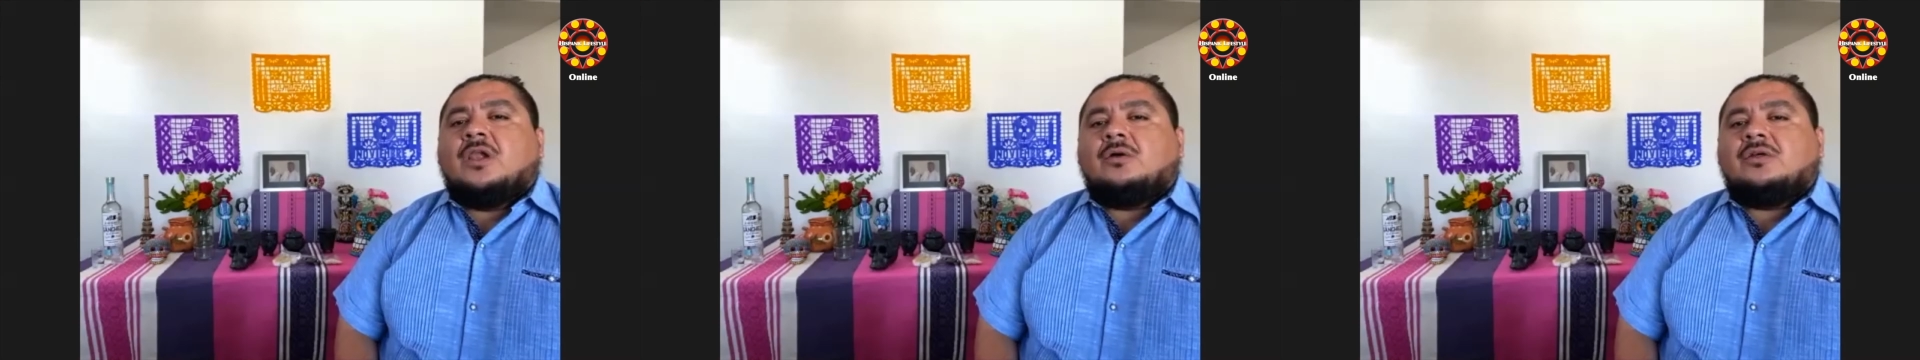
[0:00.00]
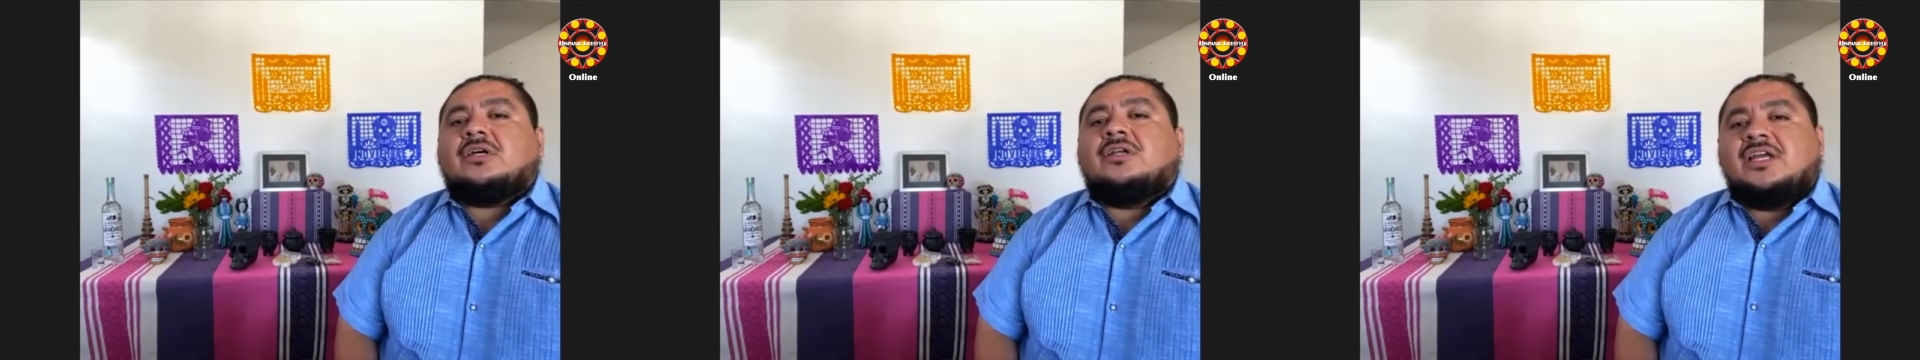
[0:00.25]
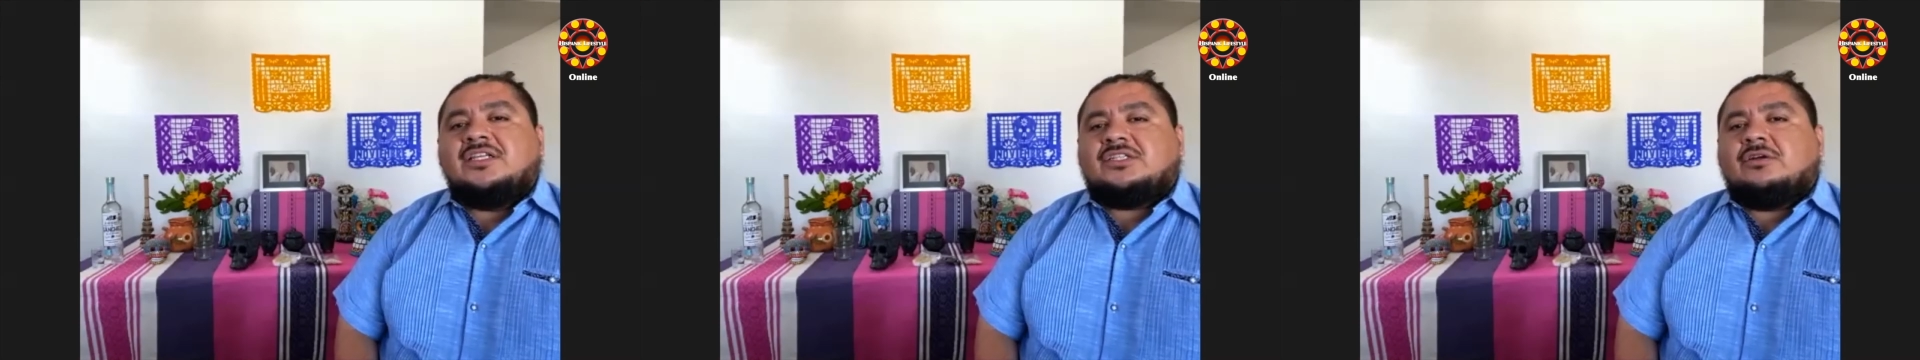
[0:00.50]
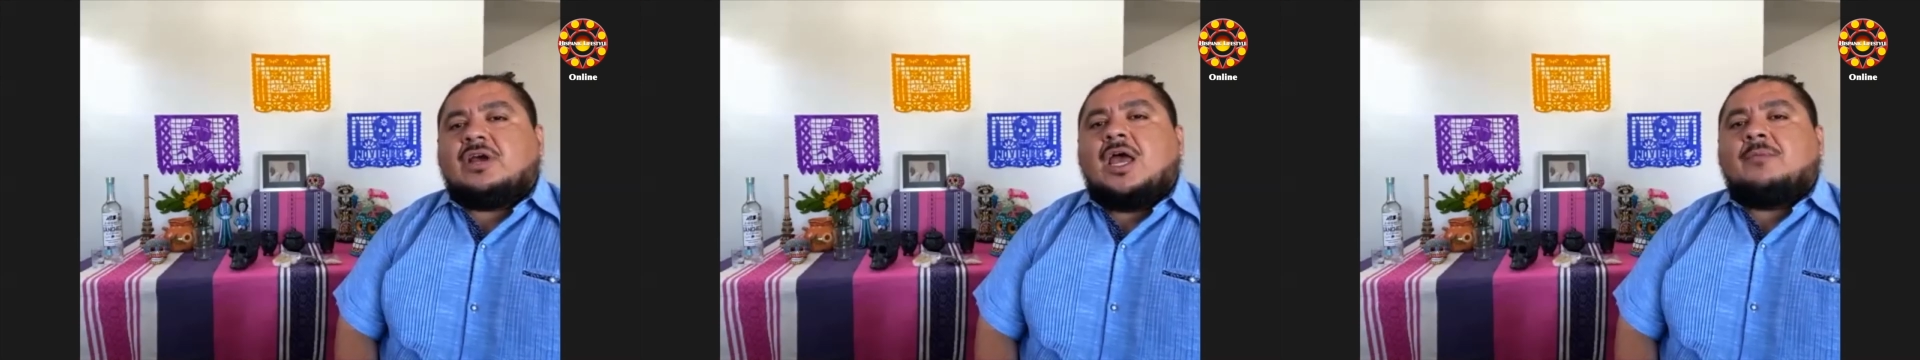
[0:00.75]
us on
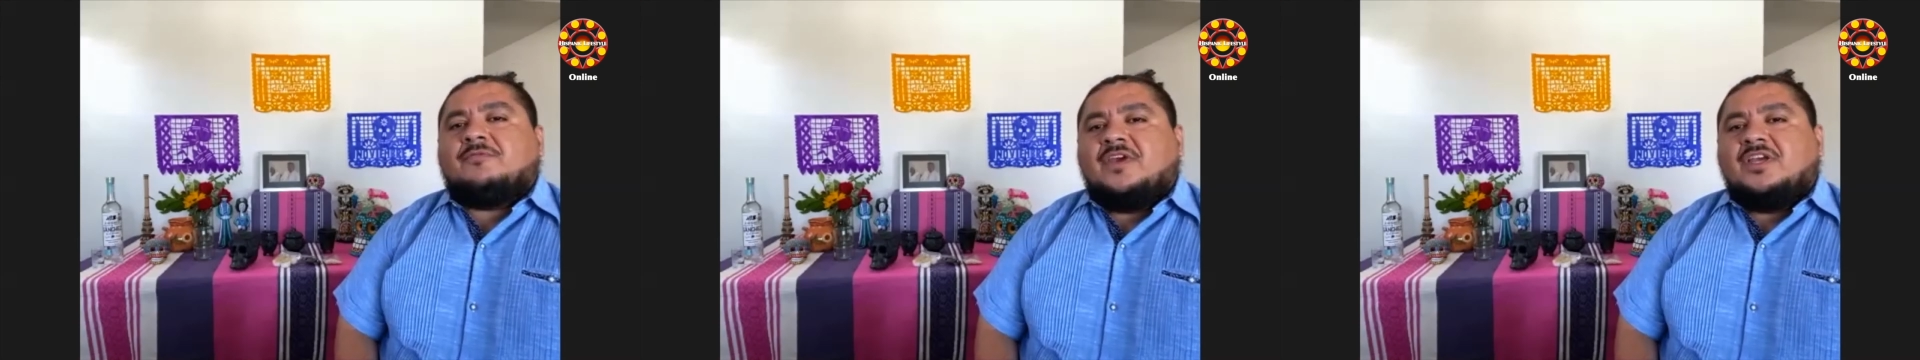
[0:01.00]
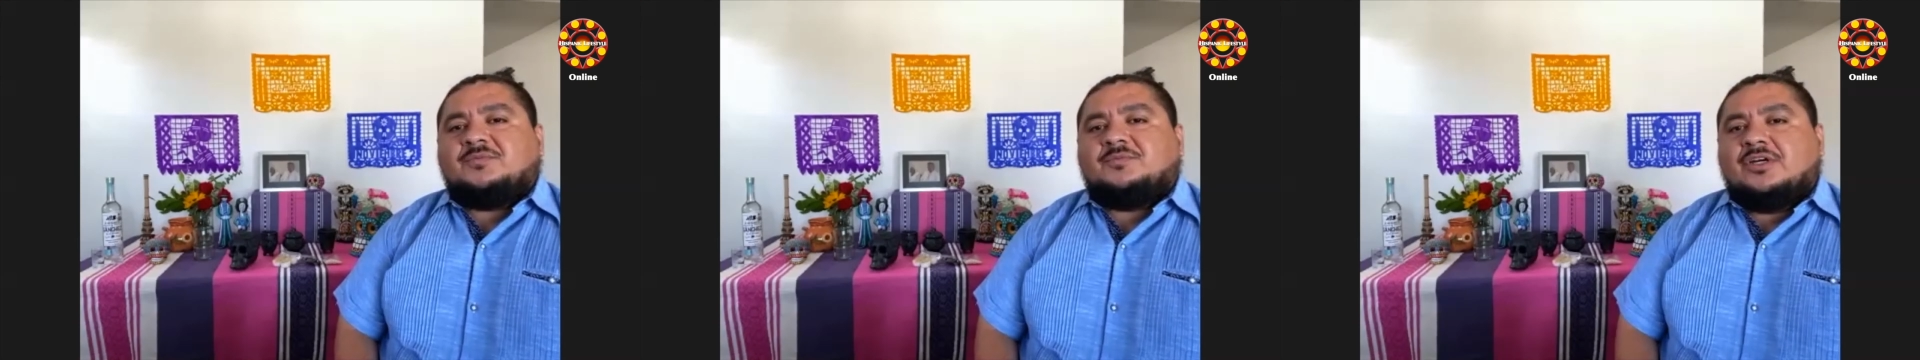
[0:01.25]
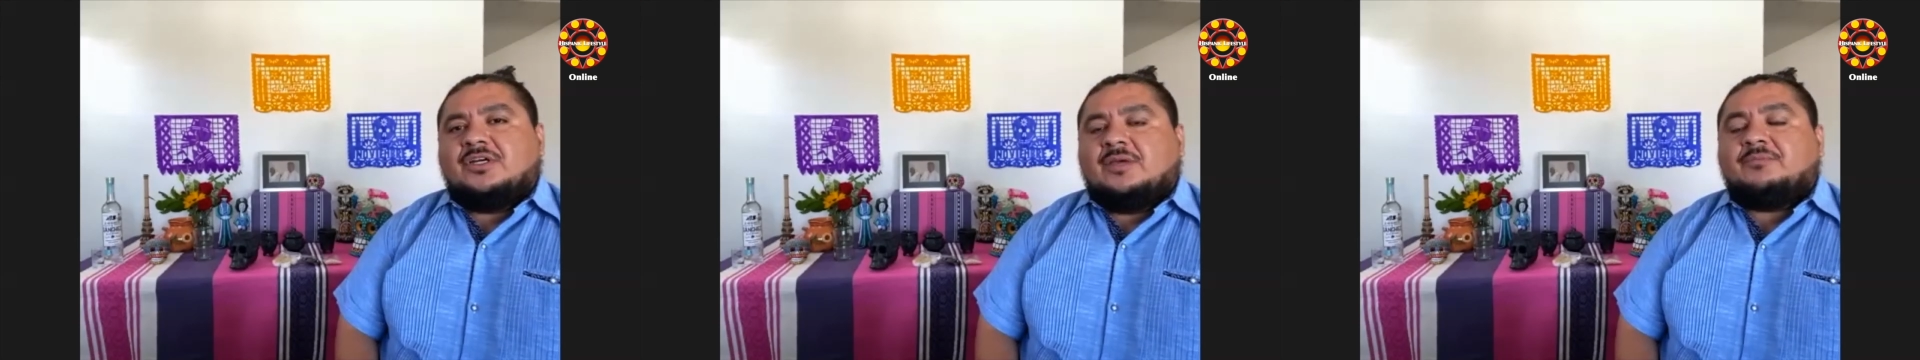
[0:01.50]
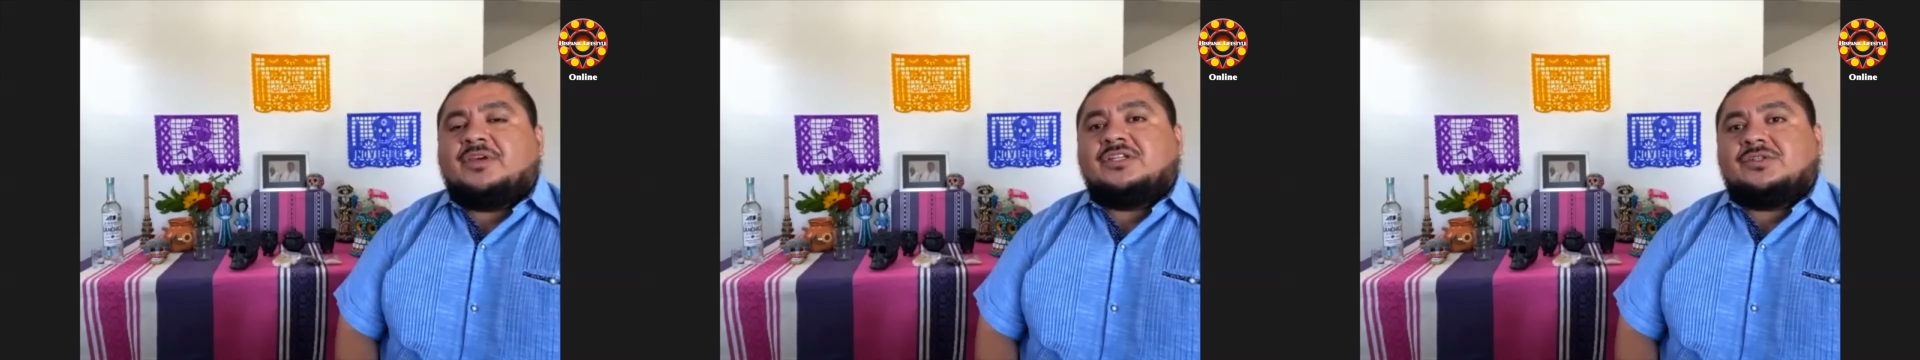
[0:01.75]
Instagram, Facebook,
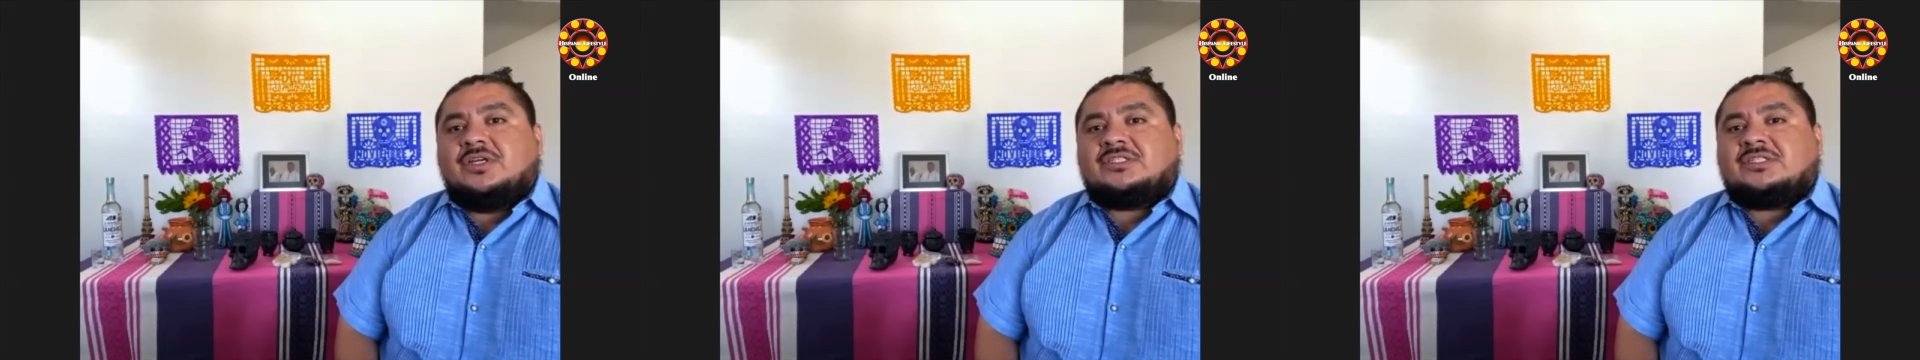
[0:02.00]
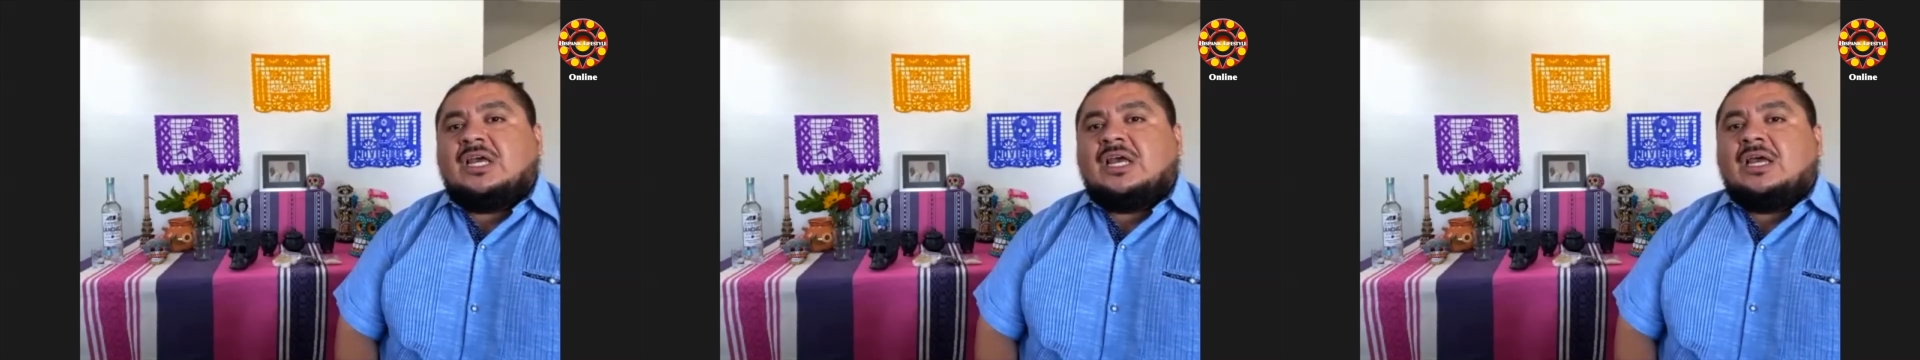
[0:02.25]
and Pinterest.